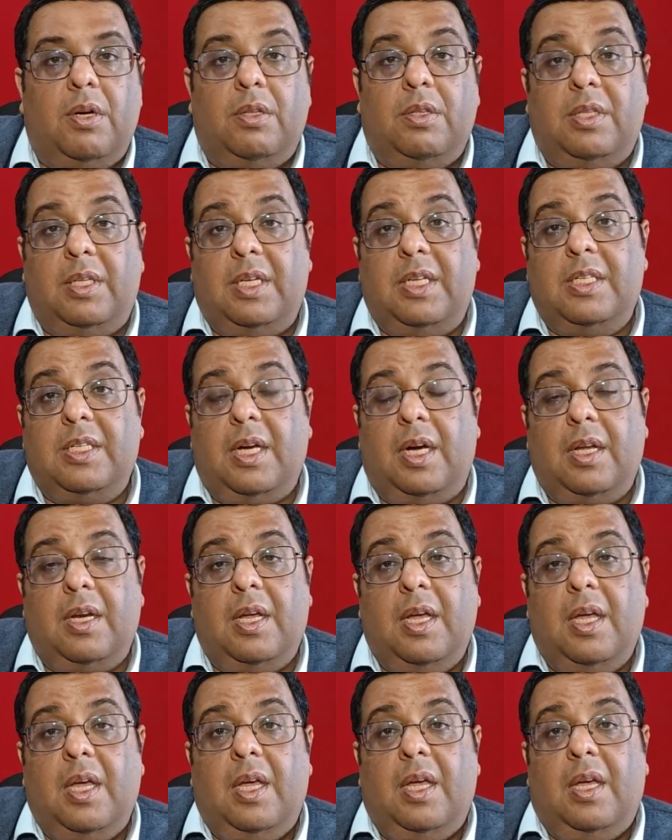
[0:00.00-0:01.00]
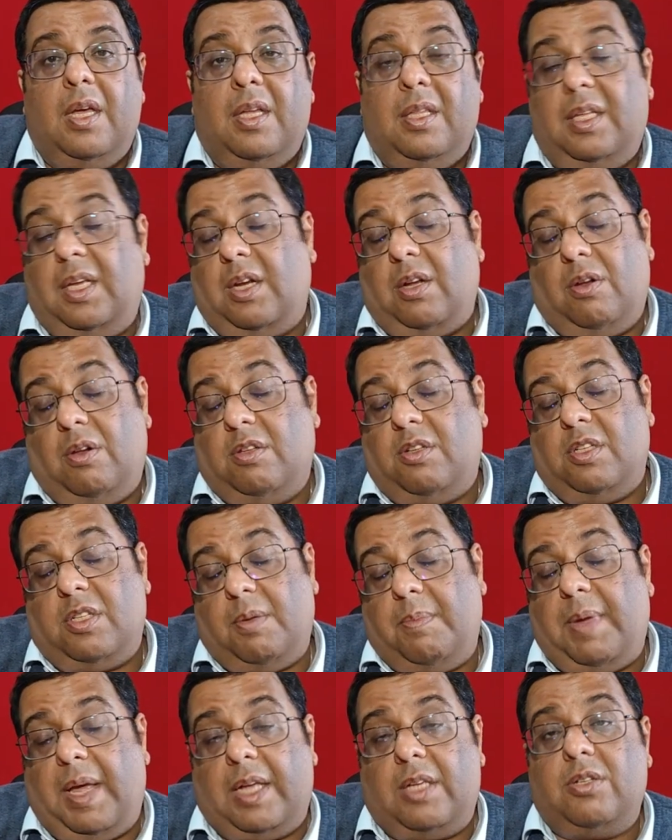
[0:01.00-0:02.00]
Now there are also
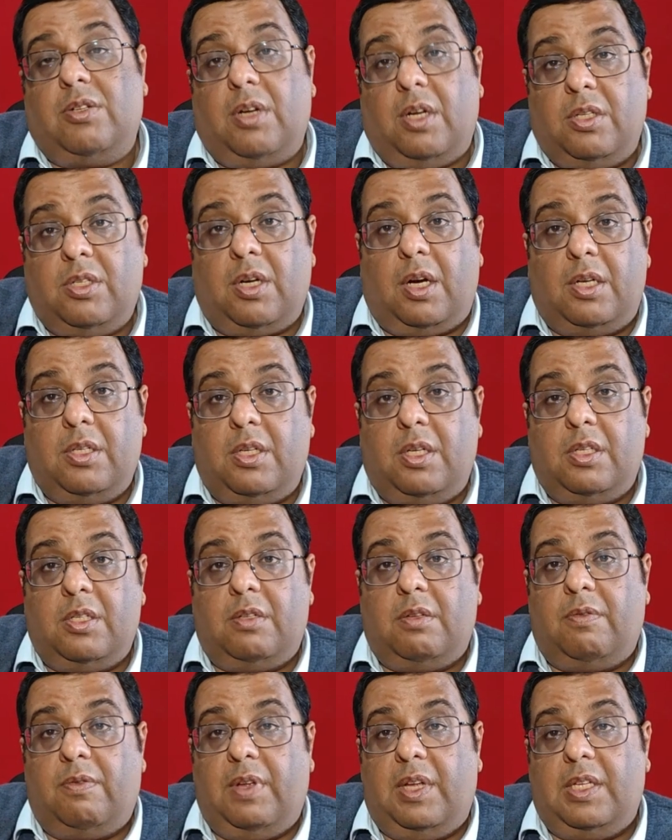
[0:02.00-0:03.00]
some extra charges.